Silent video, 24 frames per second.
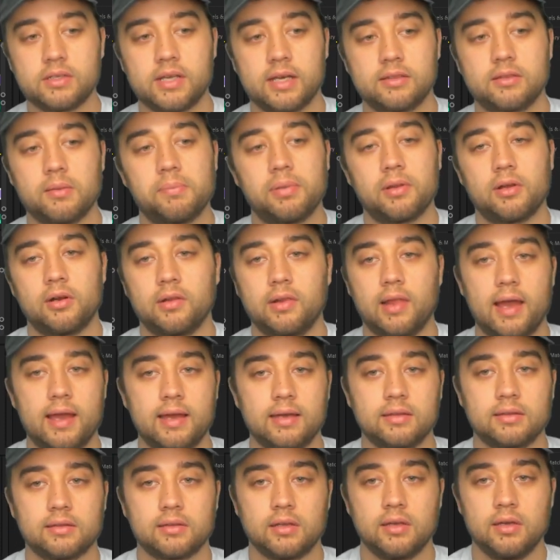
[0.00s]
Take the blur
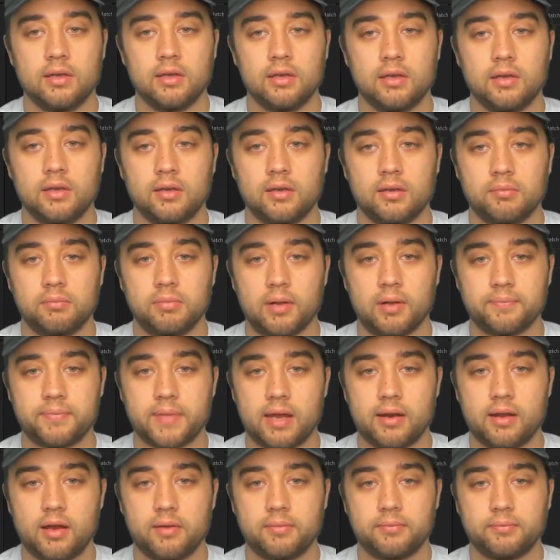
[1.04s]
length, bump
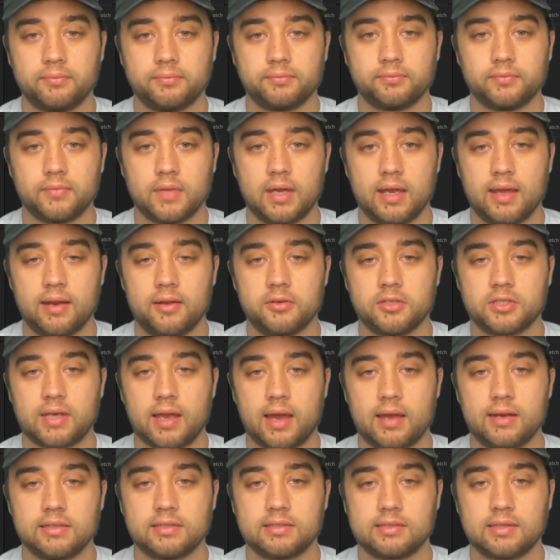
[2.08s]
that up, and it was
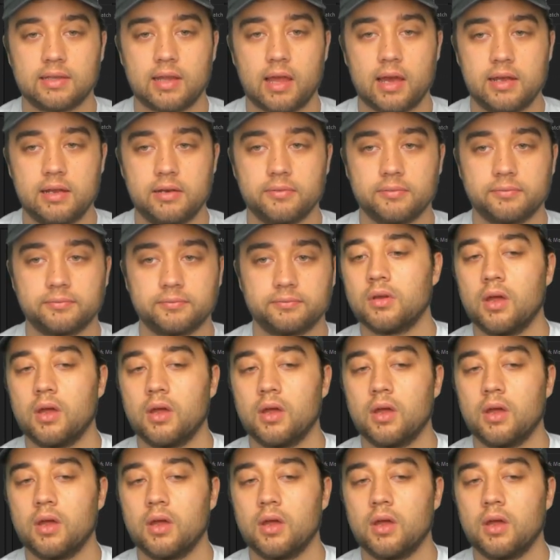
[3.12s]
kind of slight.